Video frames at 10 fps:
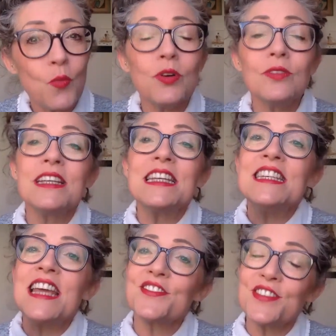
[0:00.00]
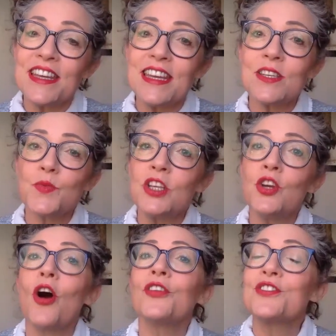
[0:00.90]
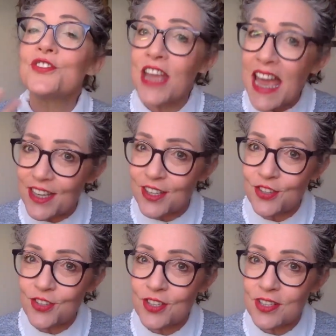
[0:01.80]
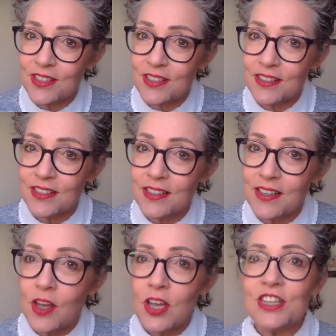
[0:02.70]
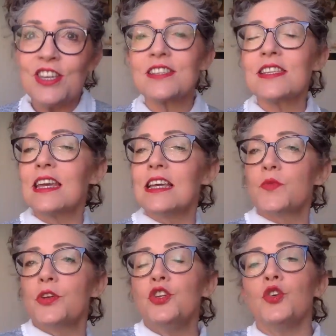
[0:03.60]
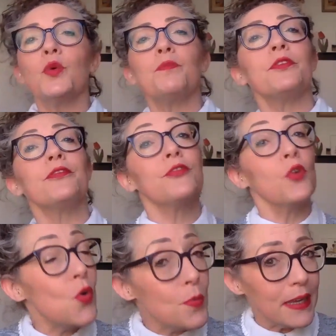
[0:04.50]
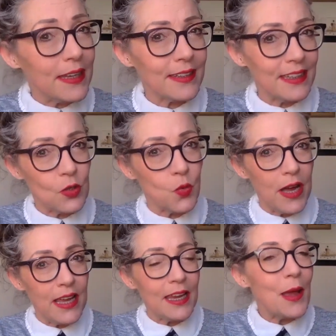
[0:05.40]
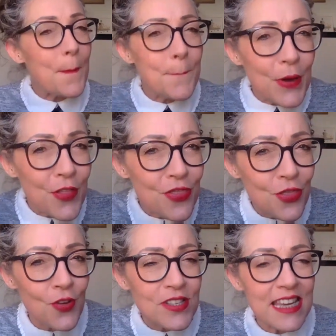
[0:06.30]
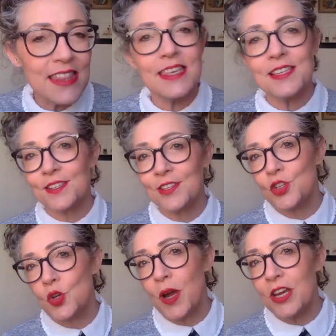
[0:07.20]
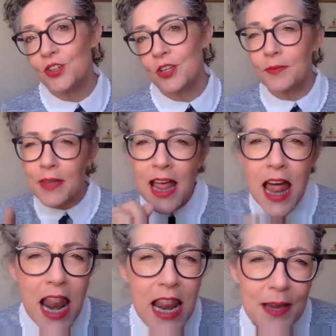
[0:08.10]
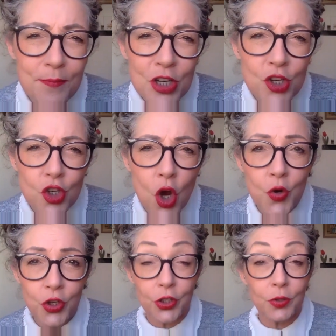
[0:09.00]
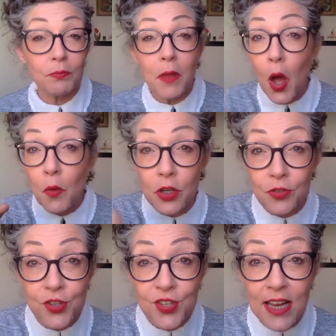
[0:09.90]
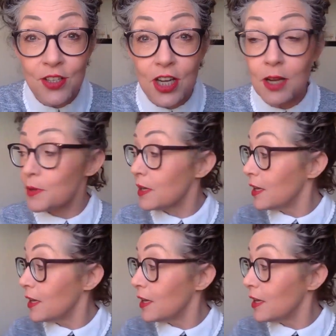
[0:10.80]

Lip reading: Well, yes, it is when you're on the stage. Yes, it is when you're performing in a way, but not in this situation. Let me show you. I'm going to stand up